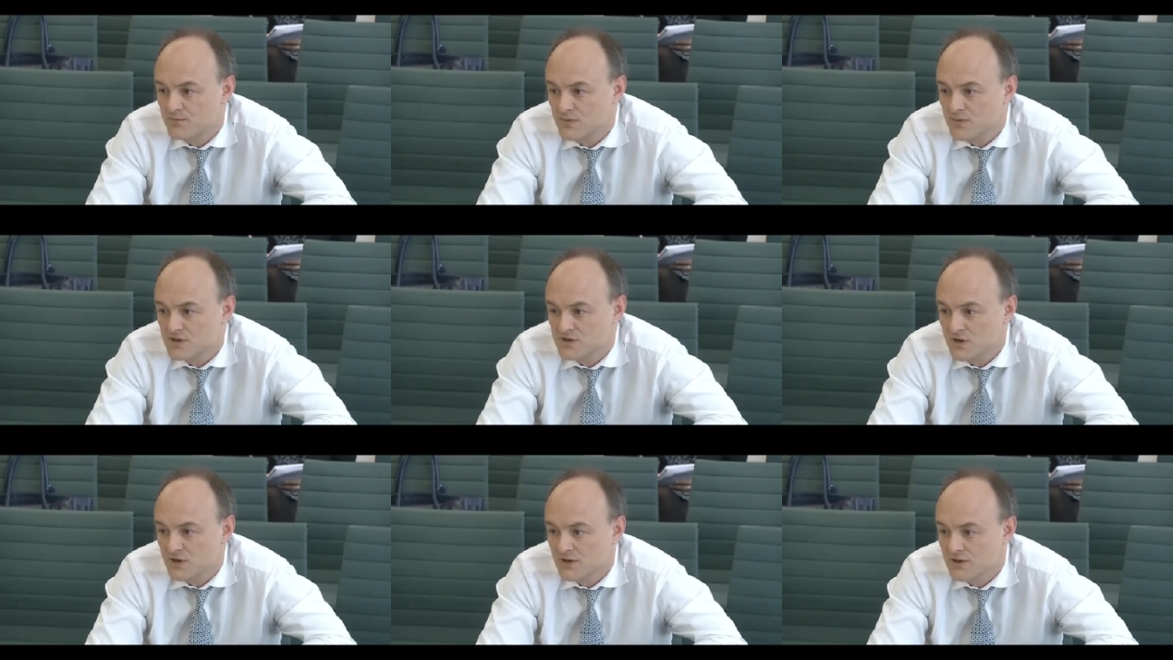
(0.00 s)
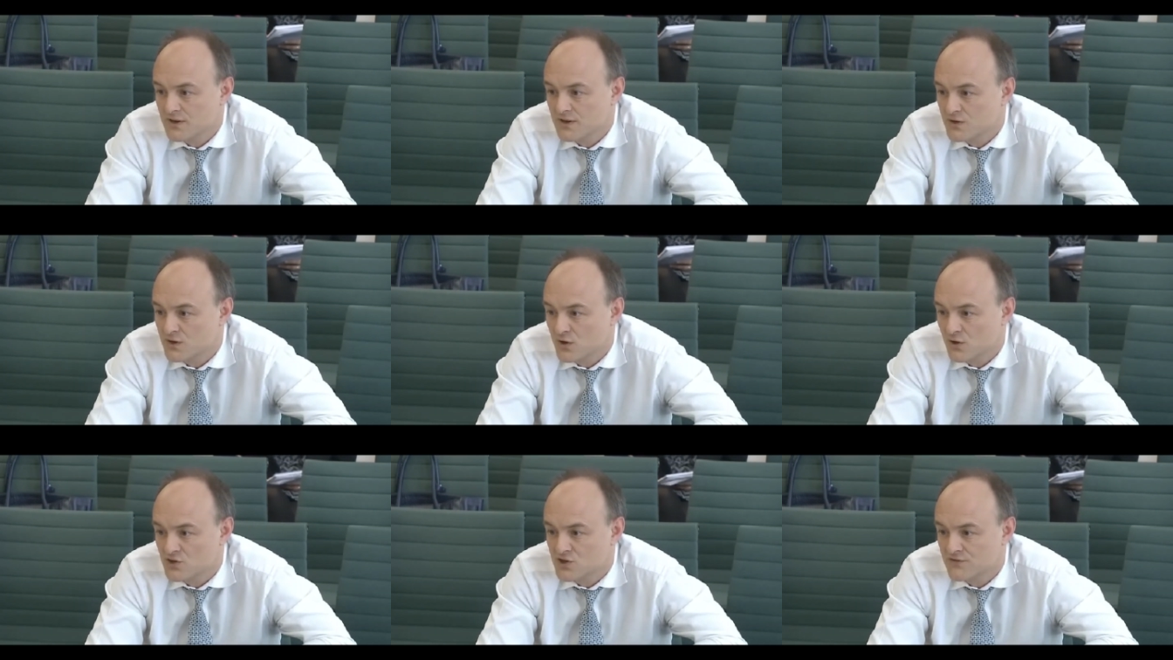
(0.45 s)
it's not, it's not
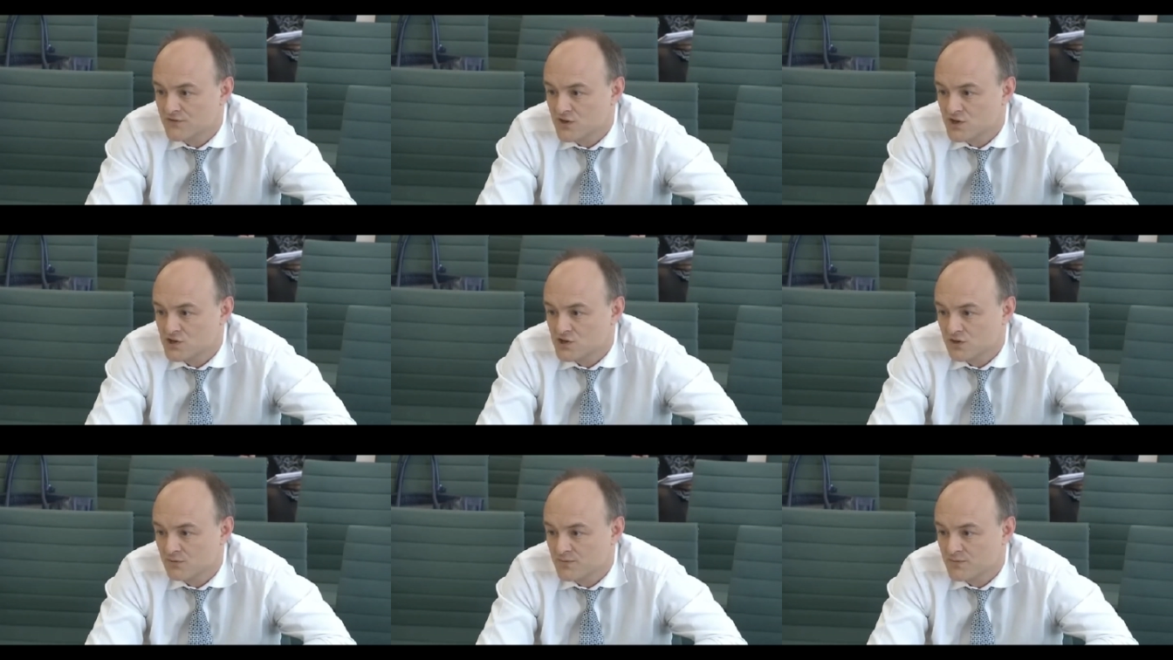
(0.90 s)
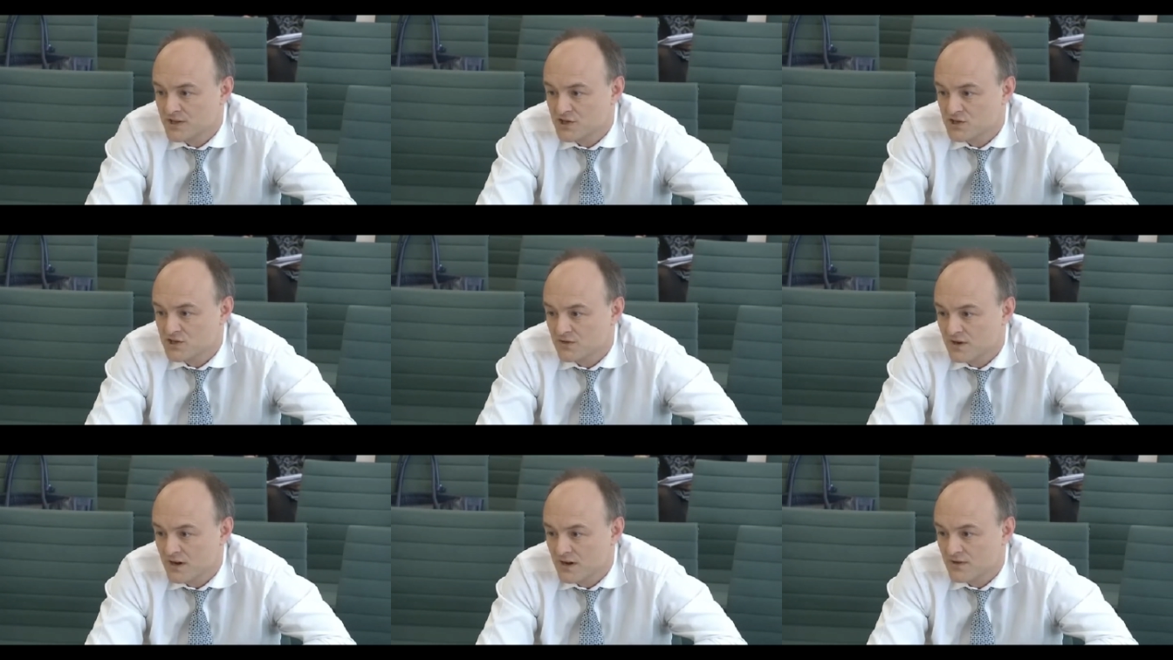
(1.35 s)
even a controversial today,
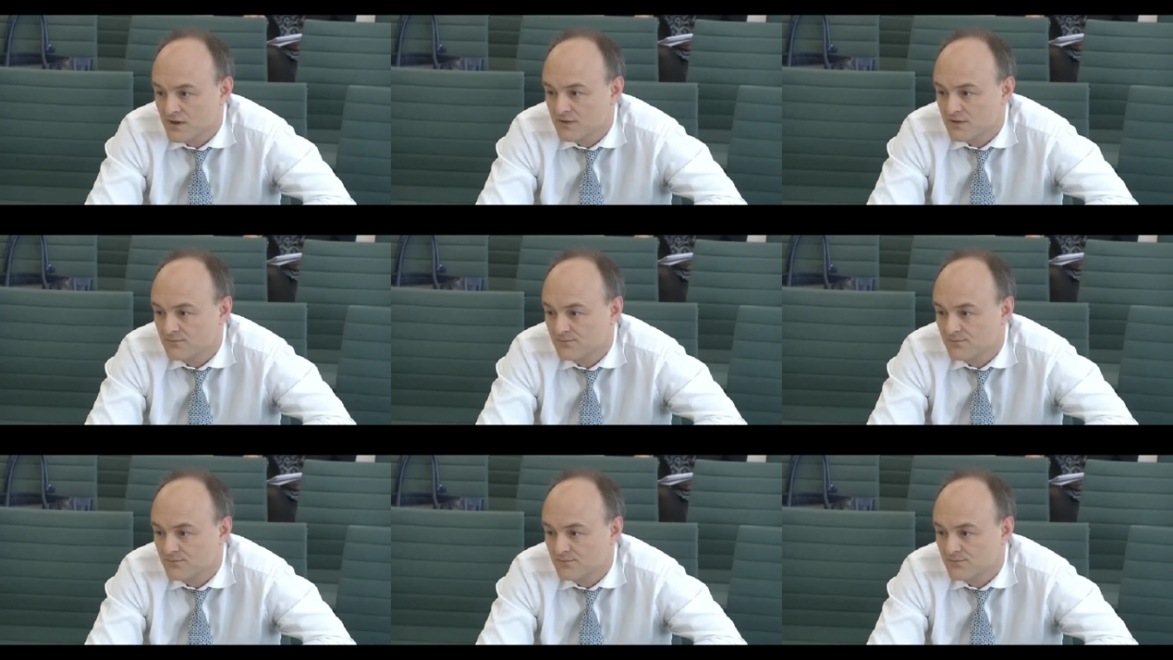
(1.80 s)
picture either.